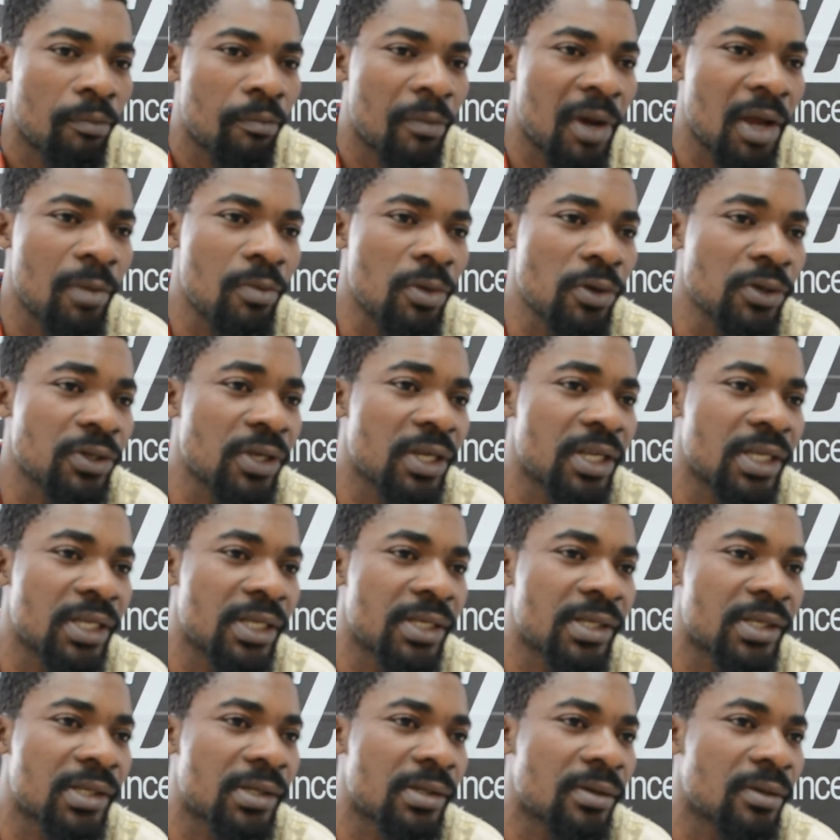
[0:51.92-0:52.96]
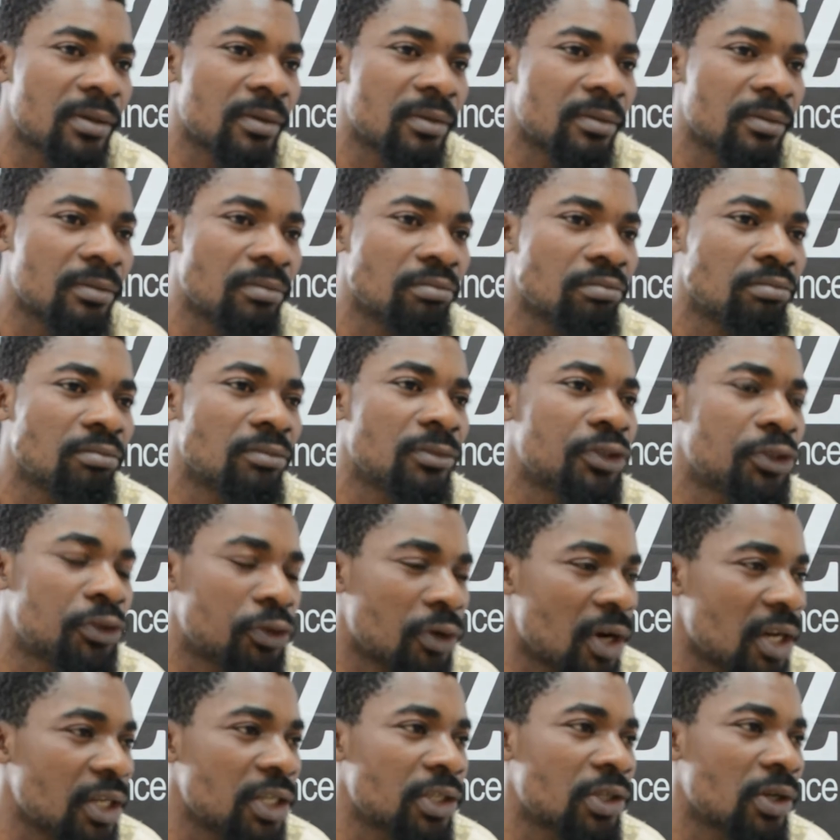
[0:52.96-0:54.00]
My music is
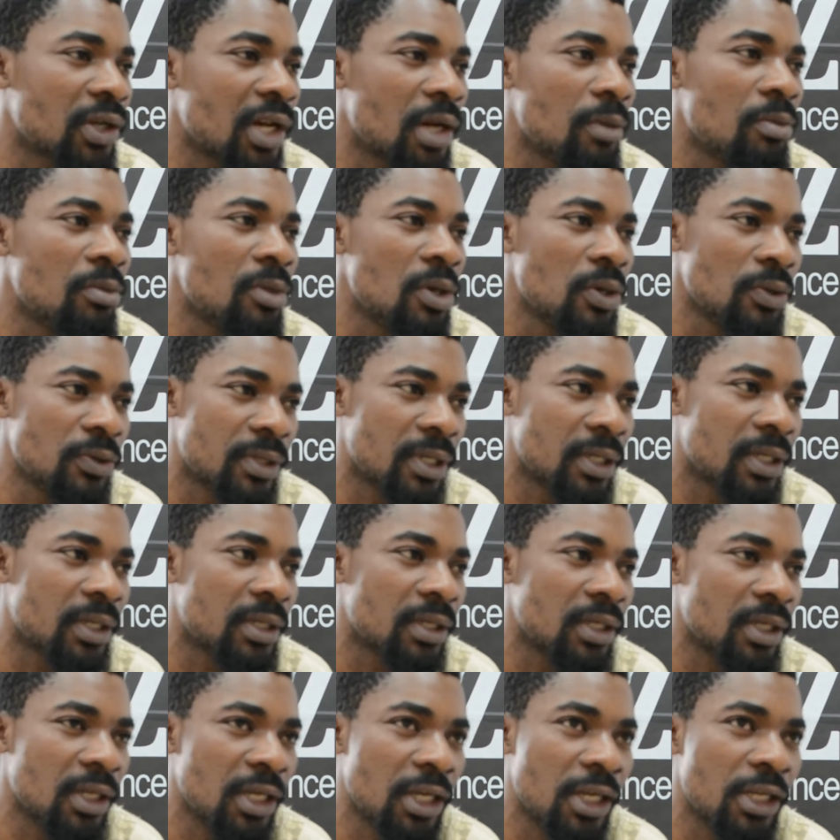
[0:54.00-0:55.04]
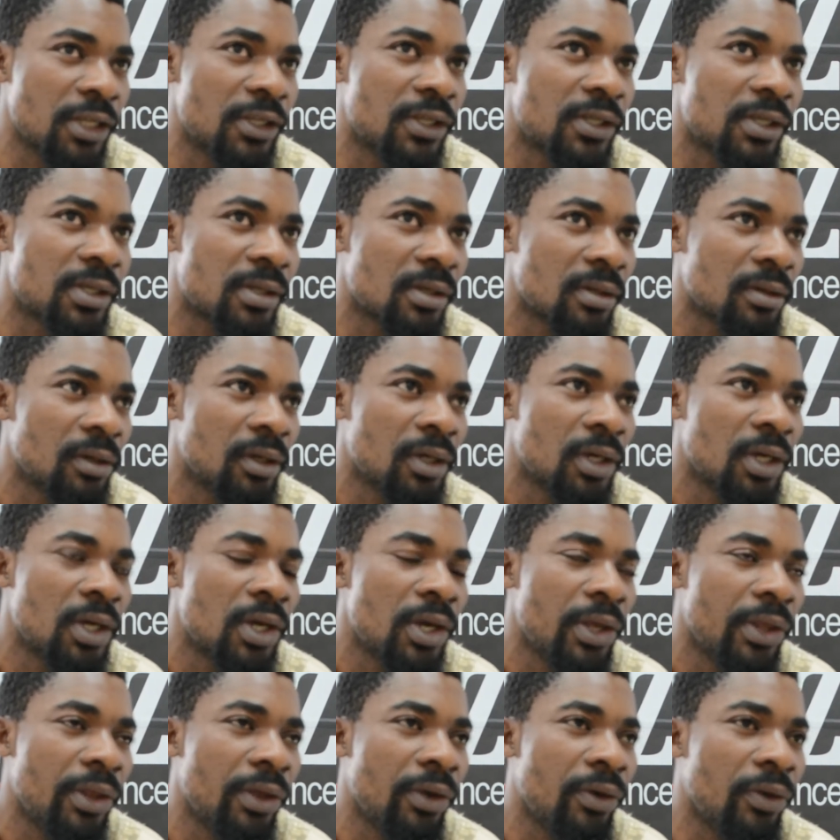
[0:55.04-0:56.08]
traditional music, is,
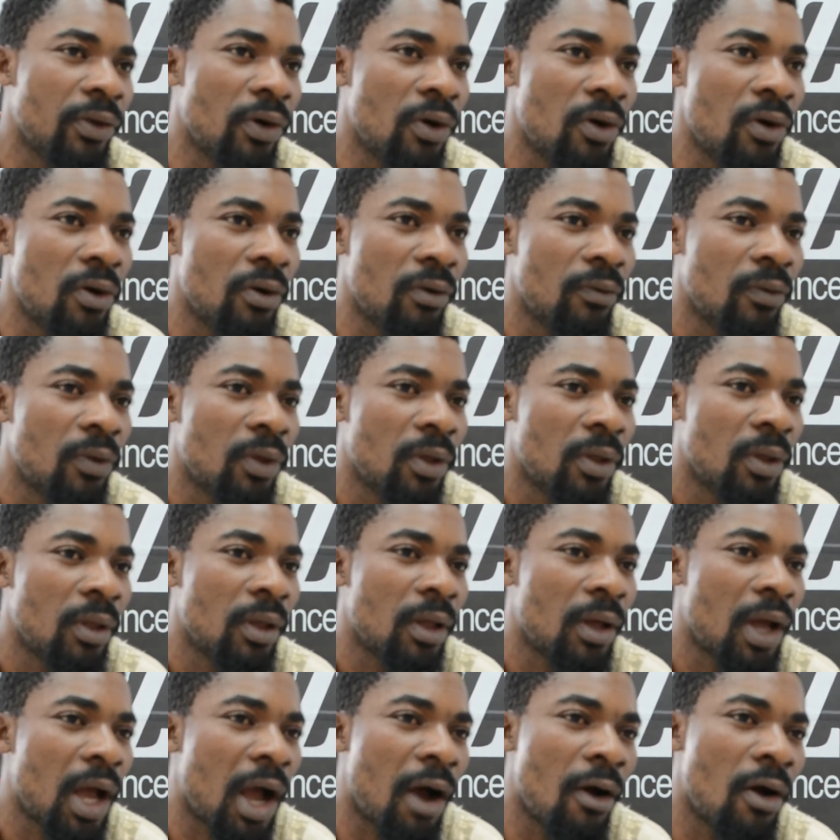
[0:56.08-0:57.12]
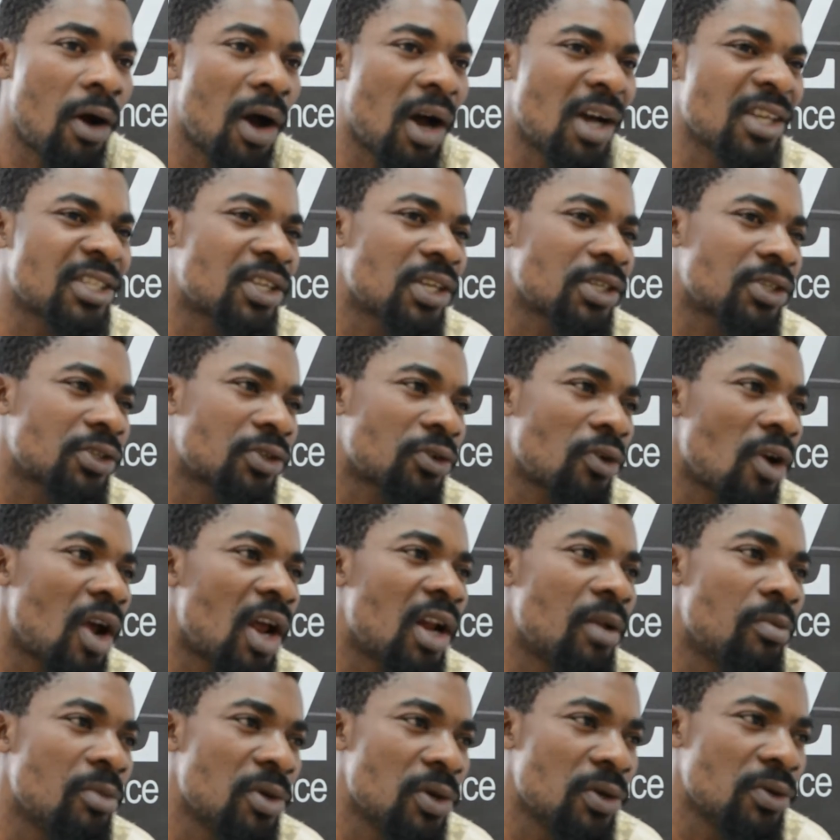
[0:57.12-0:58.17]
you know, our
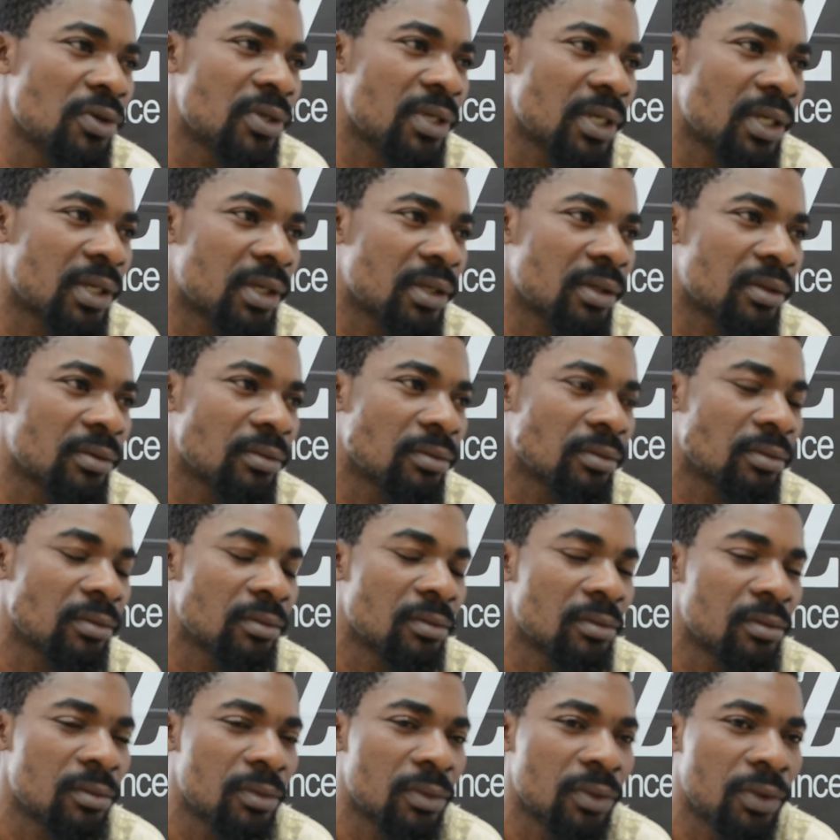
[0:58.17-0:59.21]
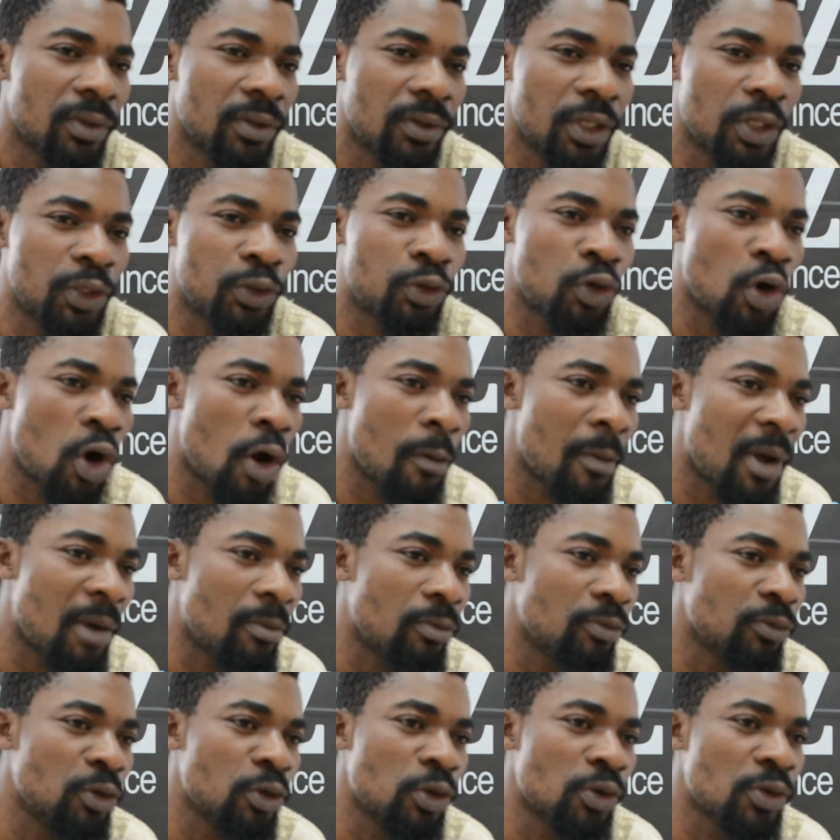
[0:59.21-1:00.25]
ancestral music. The drum
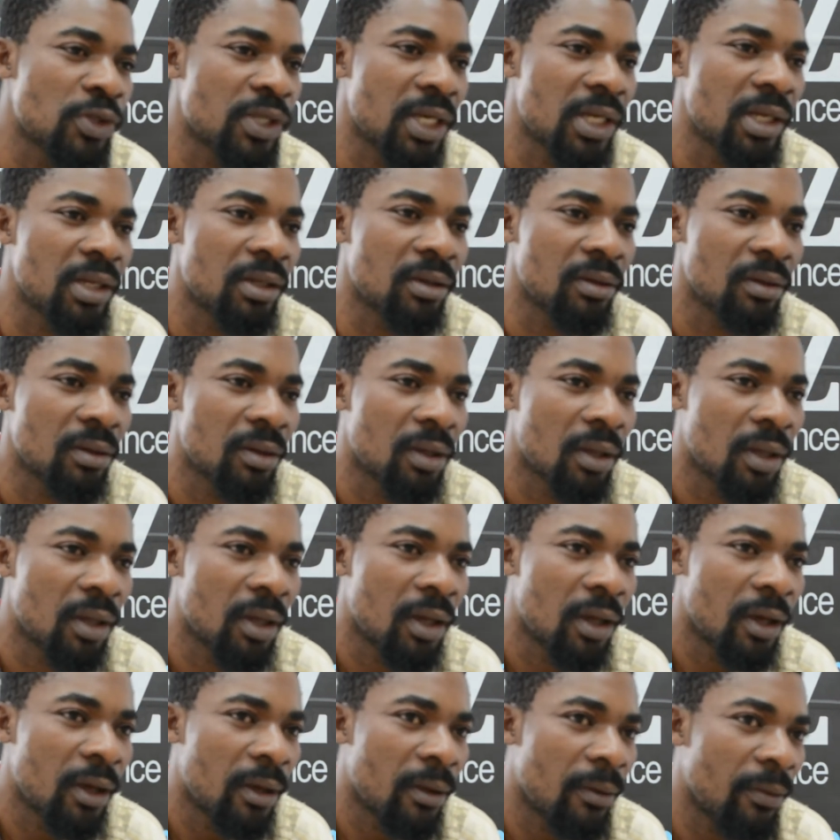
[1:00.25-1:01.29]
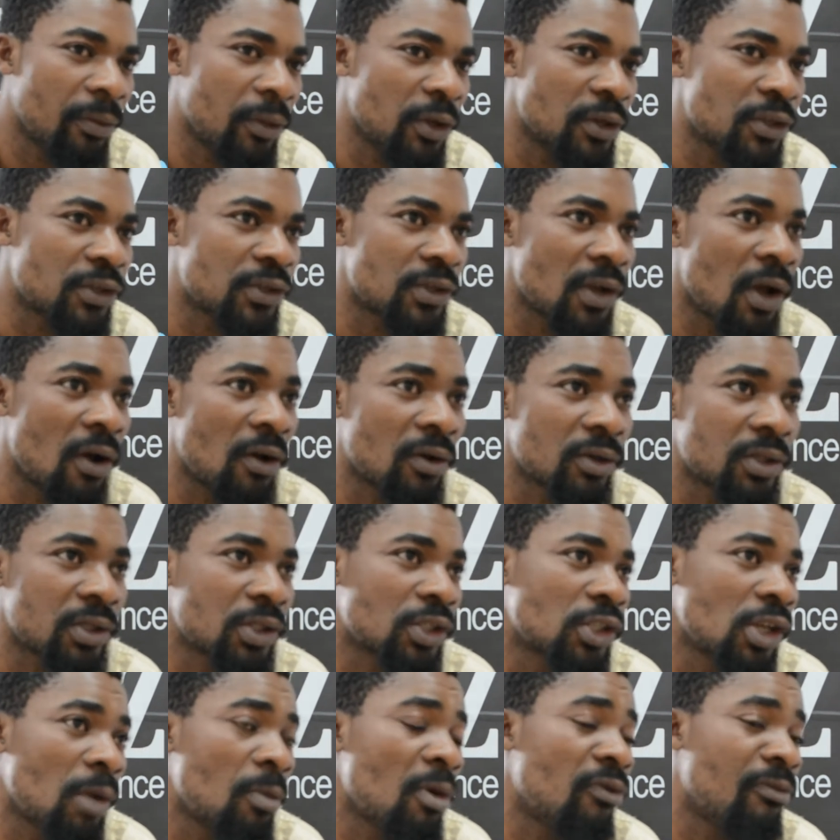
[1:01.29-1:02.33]
I'm using, the songs,
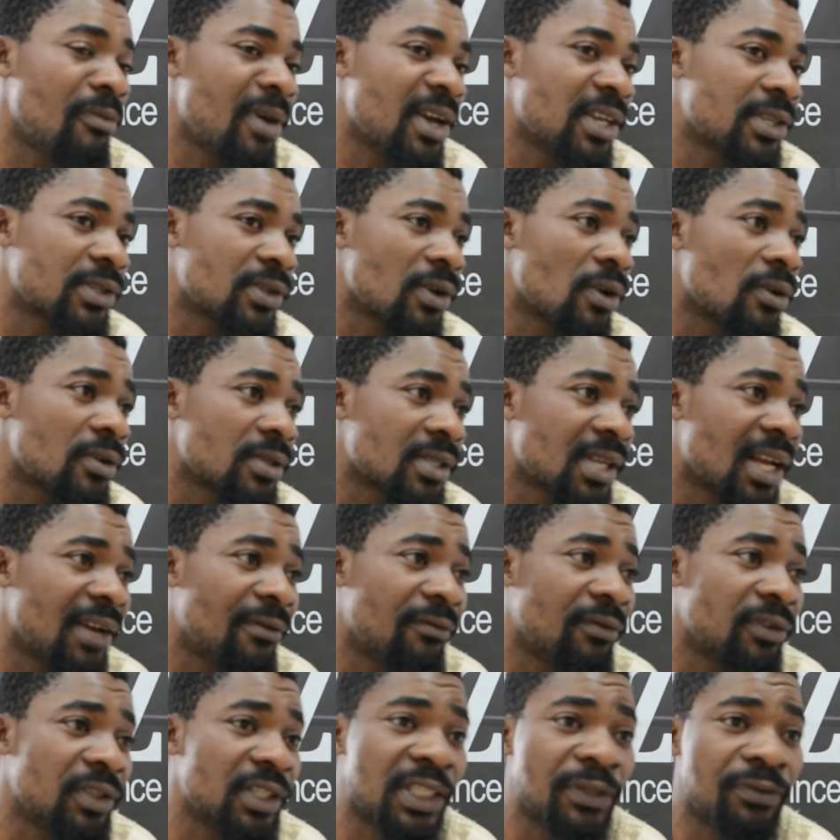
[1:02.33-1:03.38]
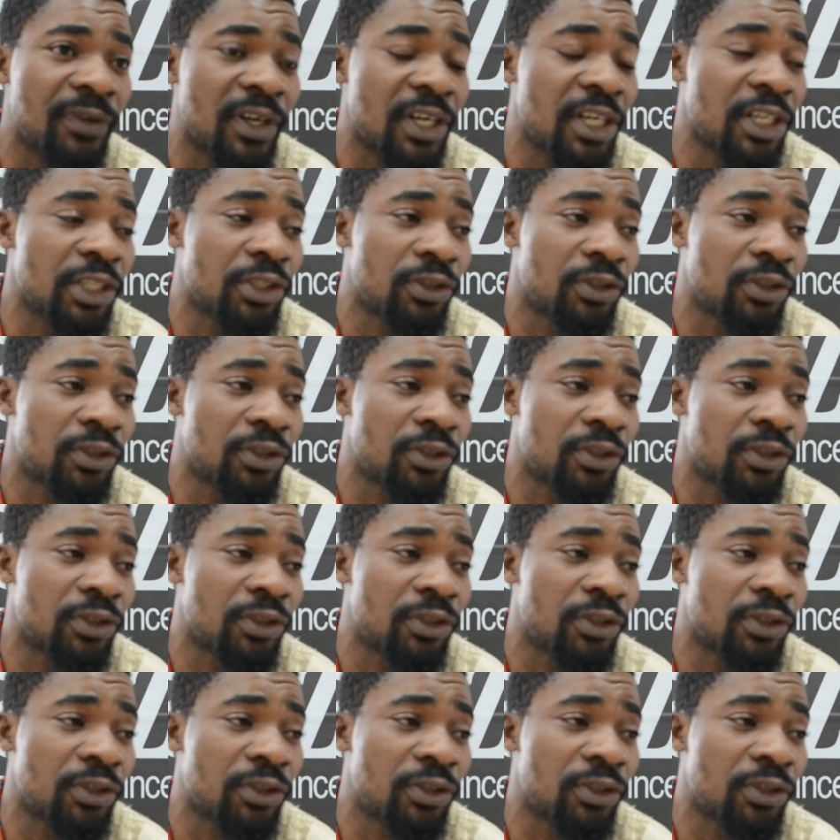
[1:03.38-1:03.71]
some of my songs are very, very